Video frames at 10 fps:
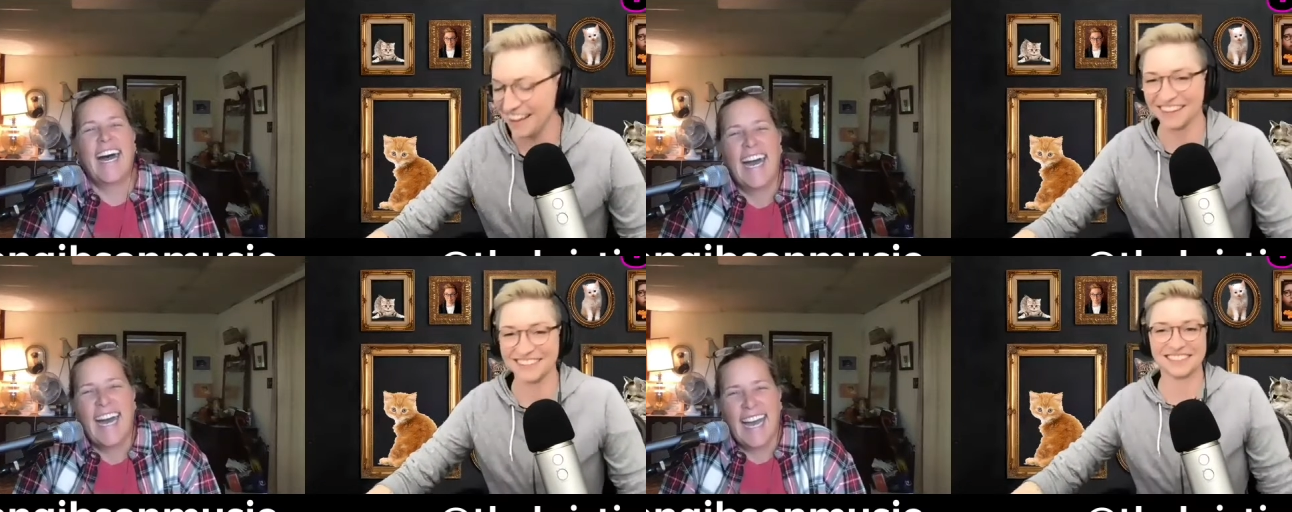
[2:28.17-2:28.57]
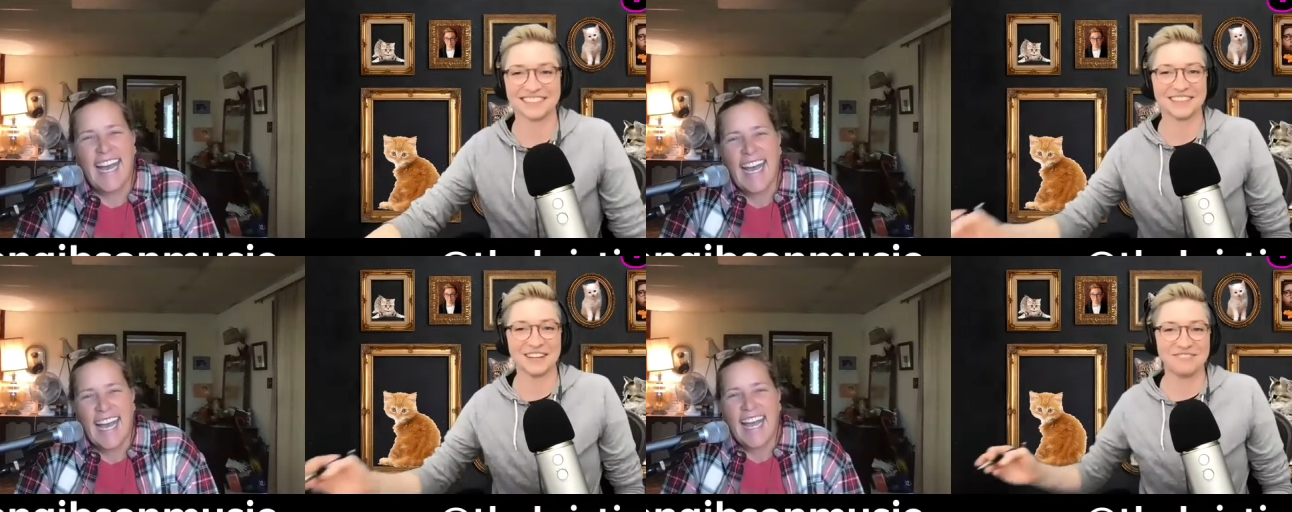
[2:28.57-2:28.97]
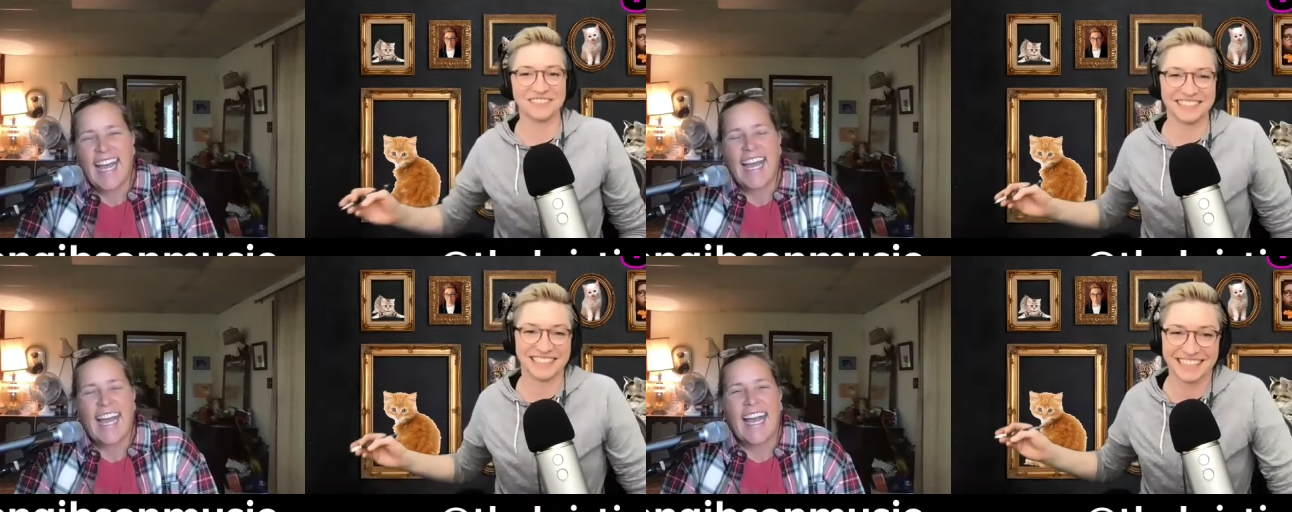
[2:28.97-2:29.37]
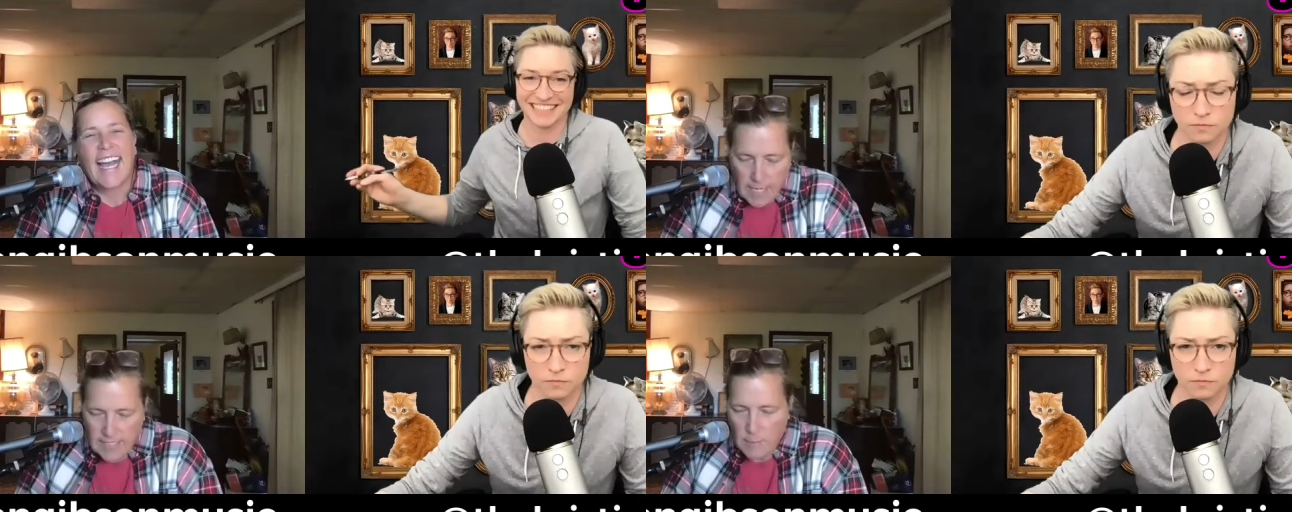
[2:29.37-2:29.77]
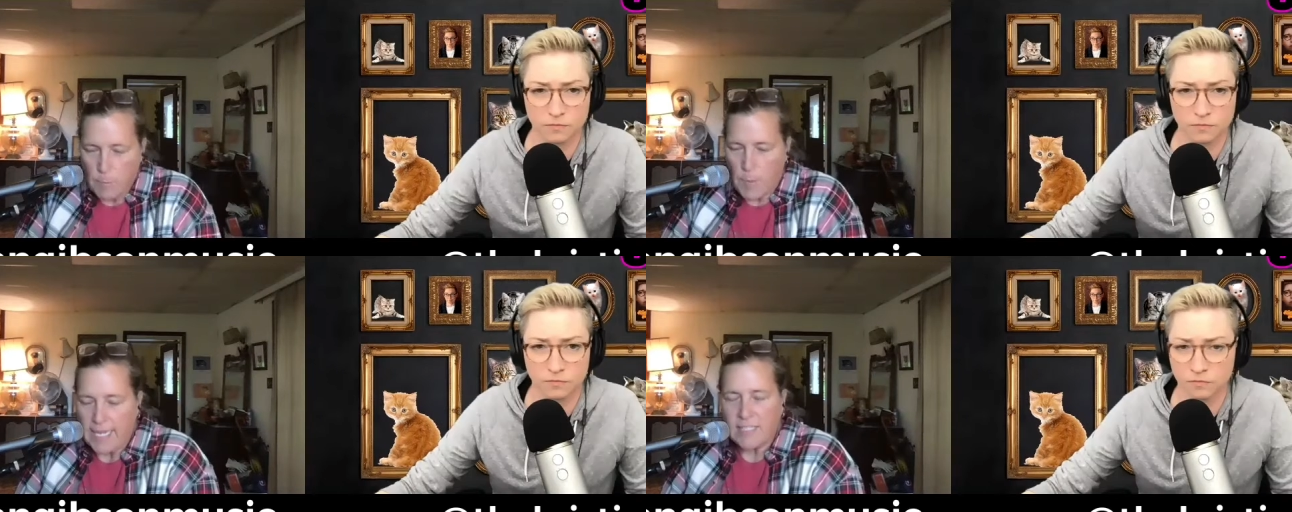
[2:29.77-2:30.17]
Speaker 1: a celebrity. Is it Mike
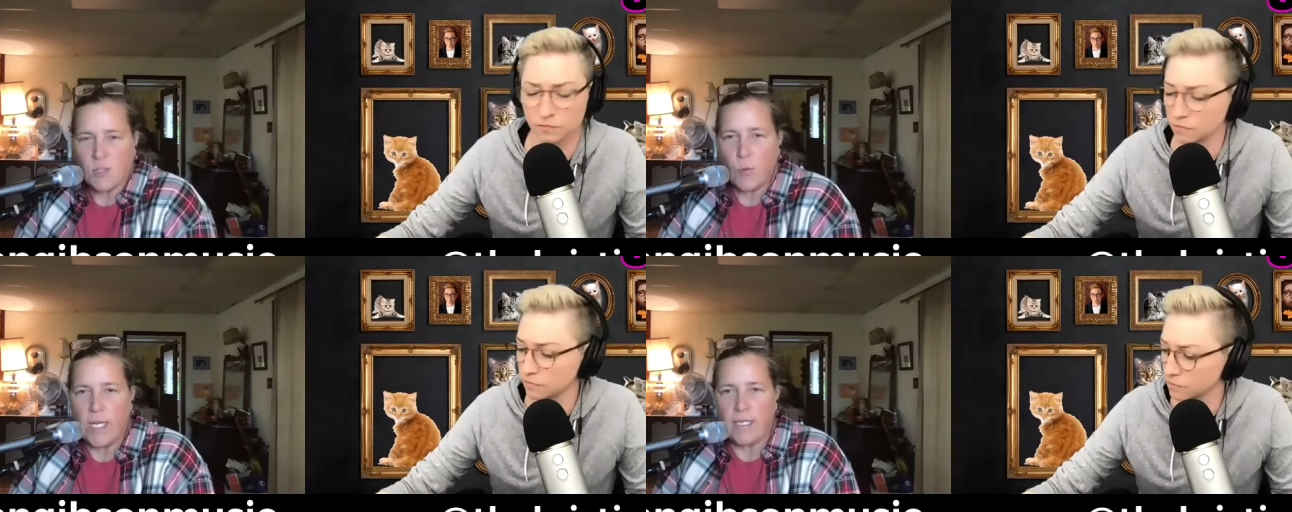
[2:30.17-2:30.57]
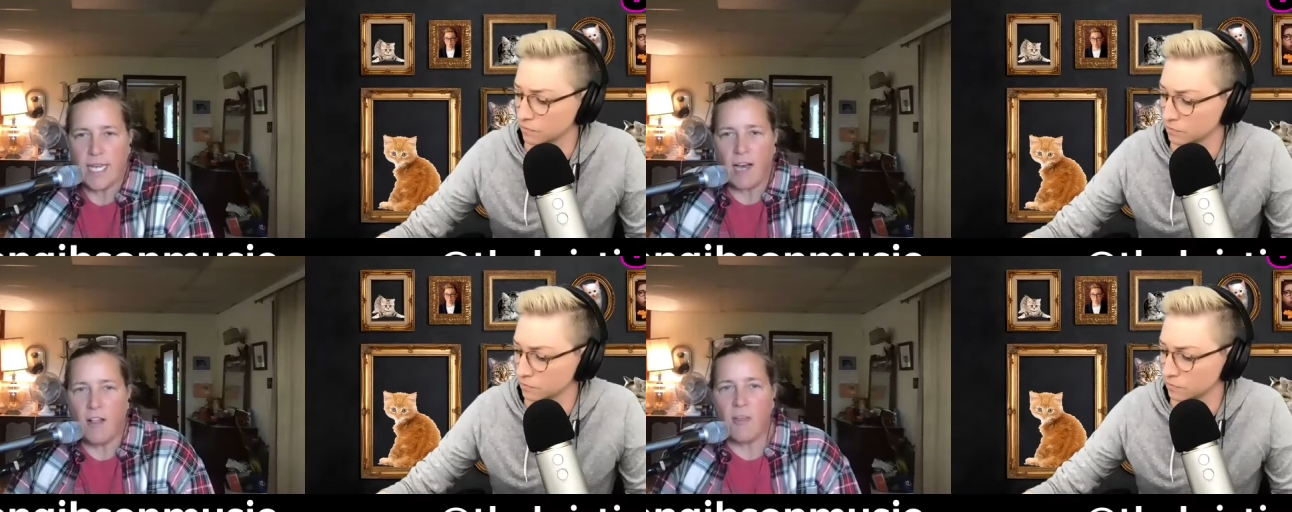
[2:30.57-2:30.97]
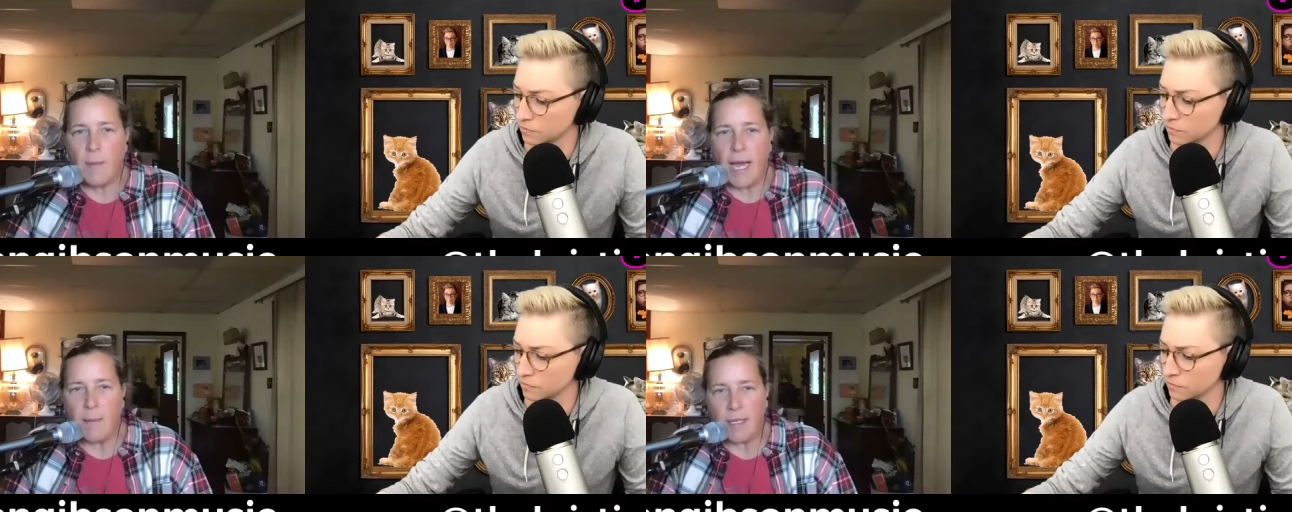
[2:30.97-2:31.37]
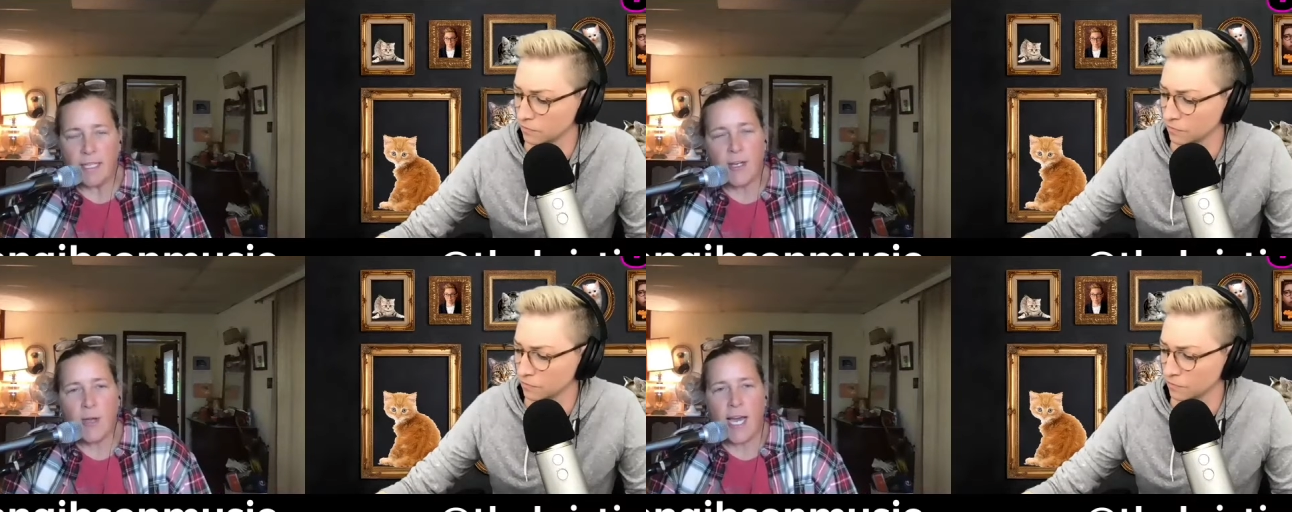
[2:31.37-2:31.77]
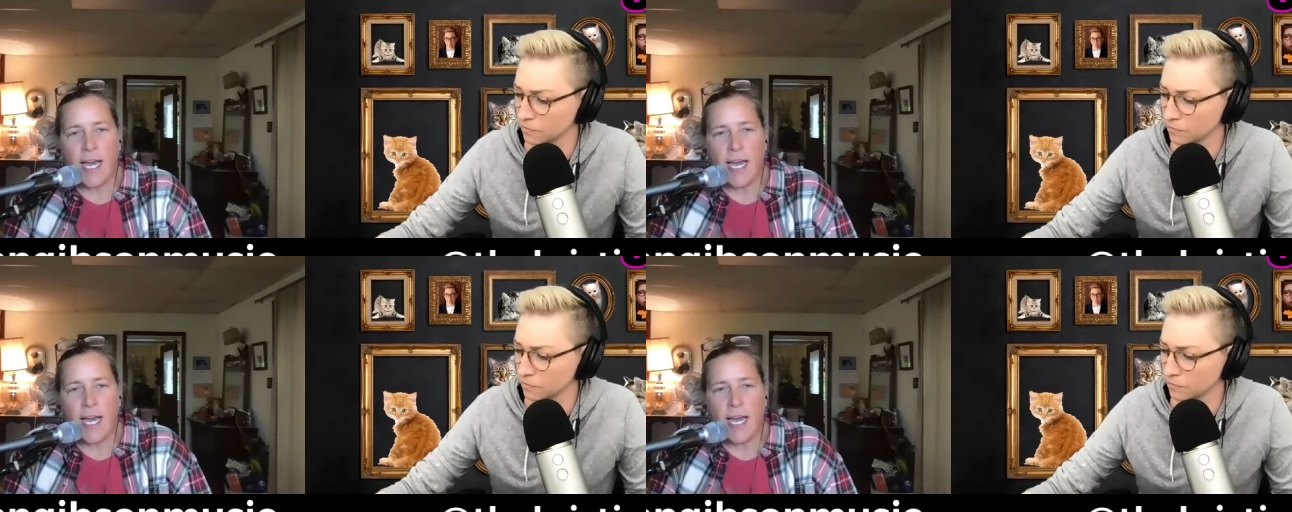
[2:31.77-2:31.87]
Swindell, the My Pillow guy?